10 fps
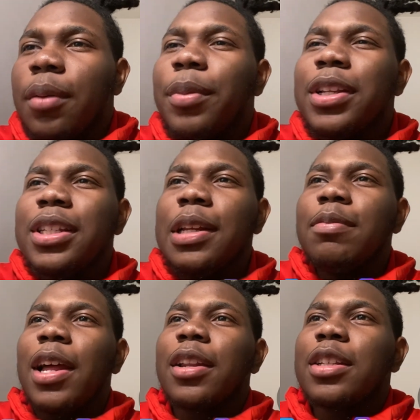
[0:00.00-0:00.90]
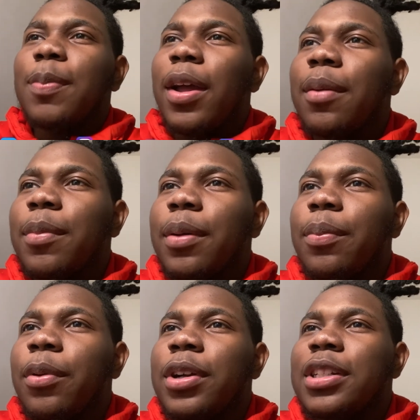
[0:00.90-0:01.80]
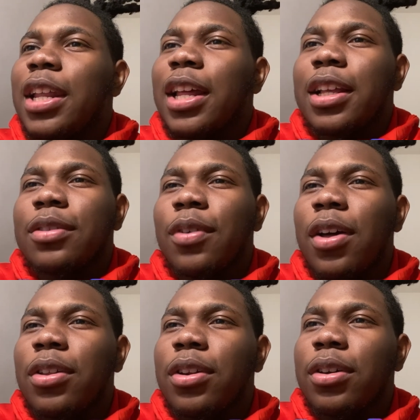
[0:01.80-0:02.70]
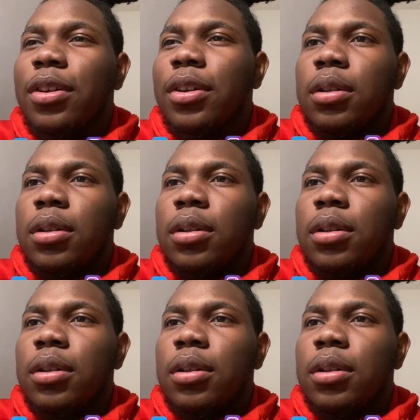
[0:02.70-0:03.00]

But it seemed like, despite him being poor, he's not like his father though.